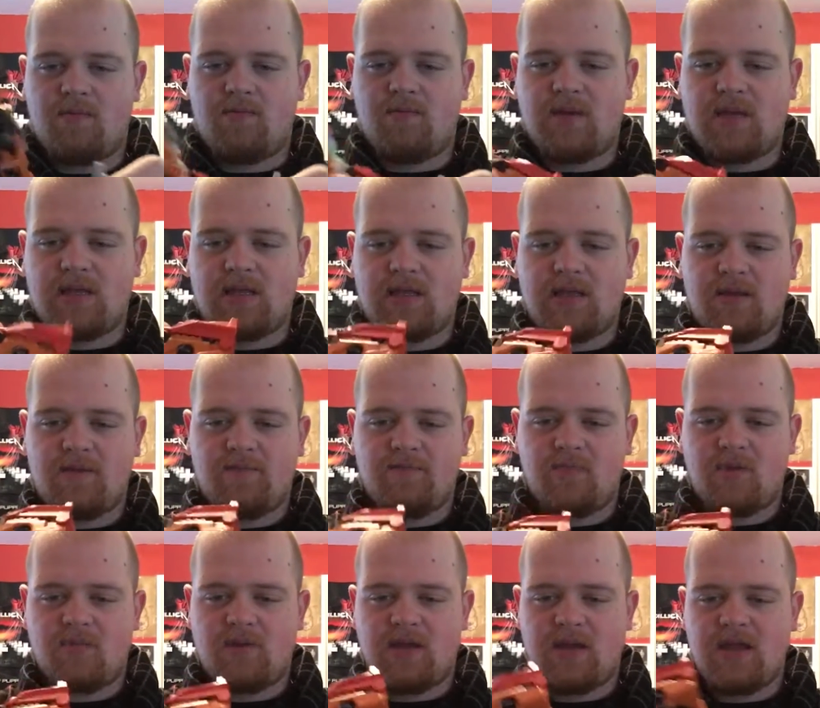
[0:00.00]
But
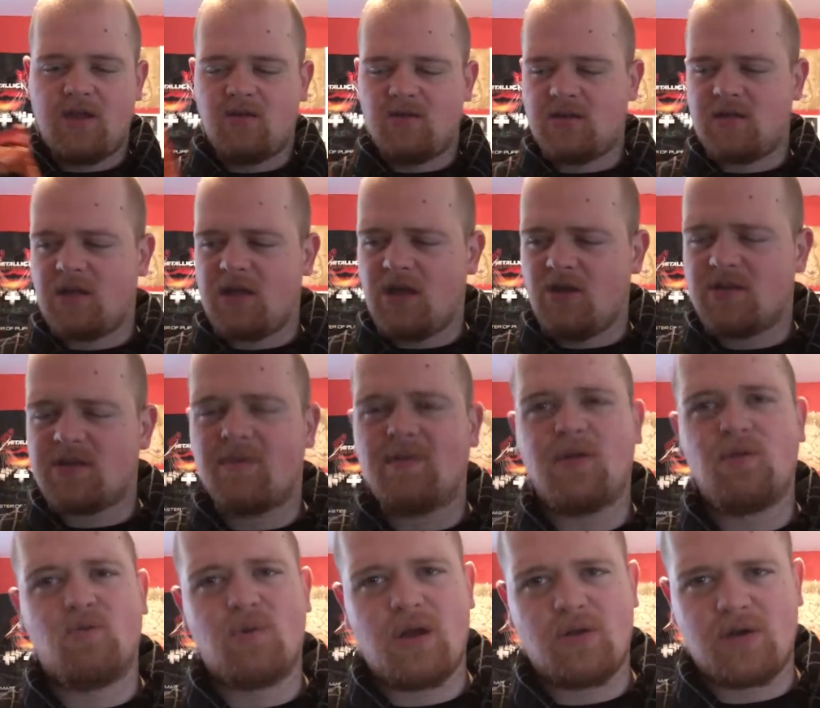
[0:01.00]
here's
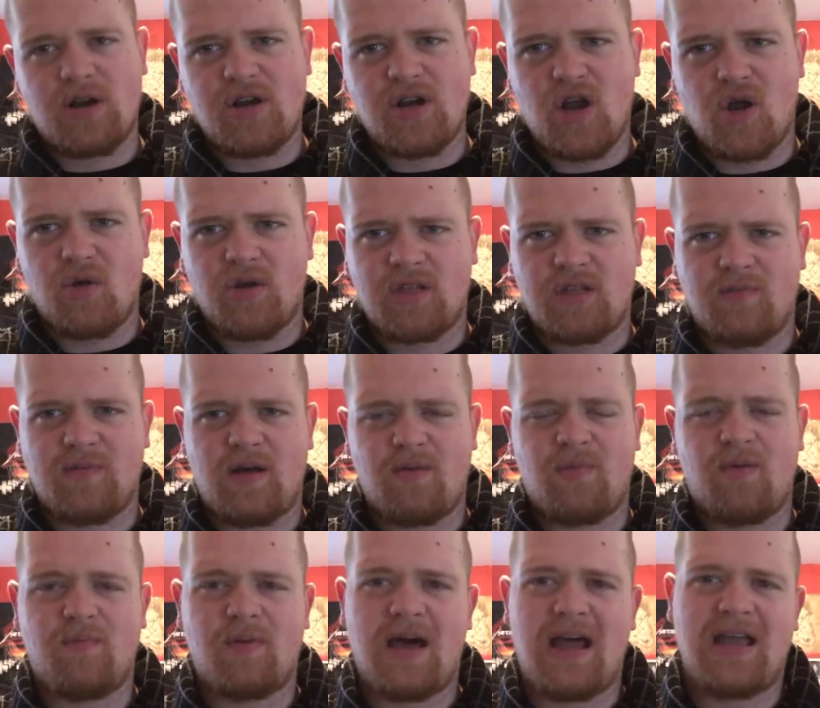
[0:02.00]
something weird I noticed
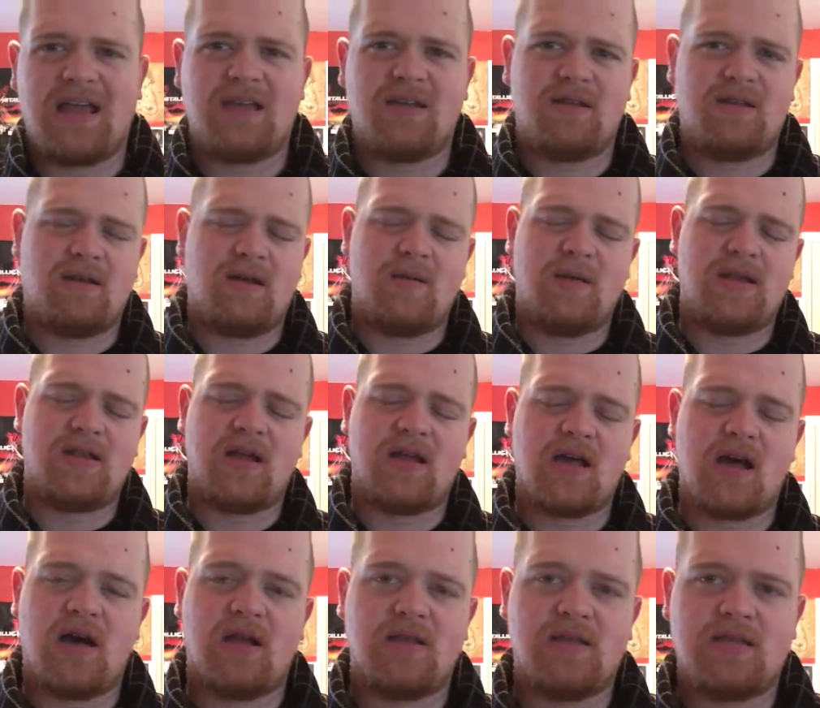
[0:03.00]
about the bike, the
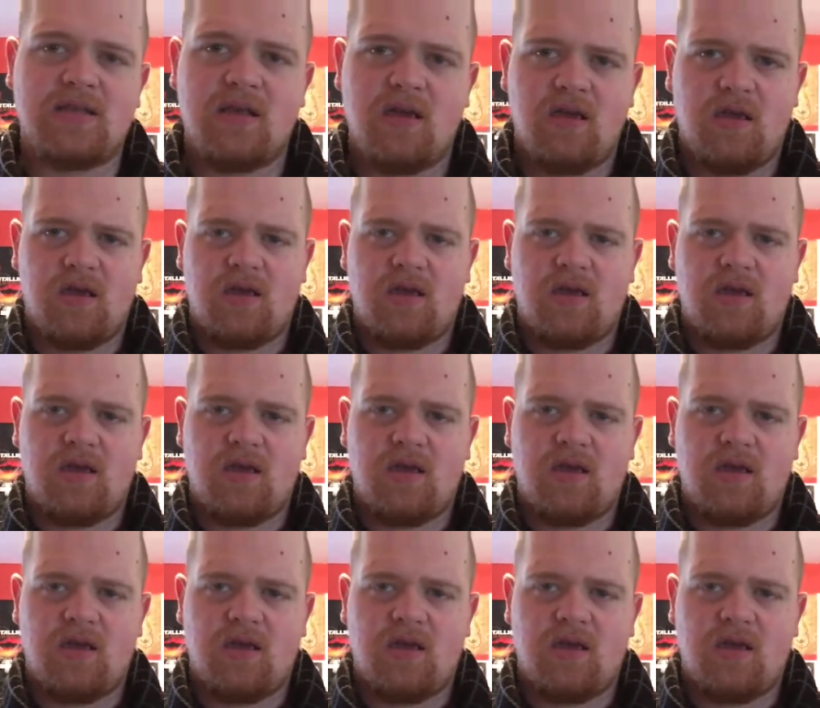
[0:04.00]
guns.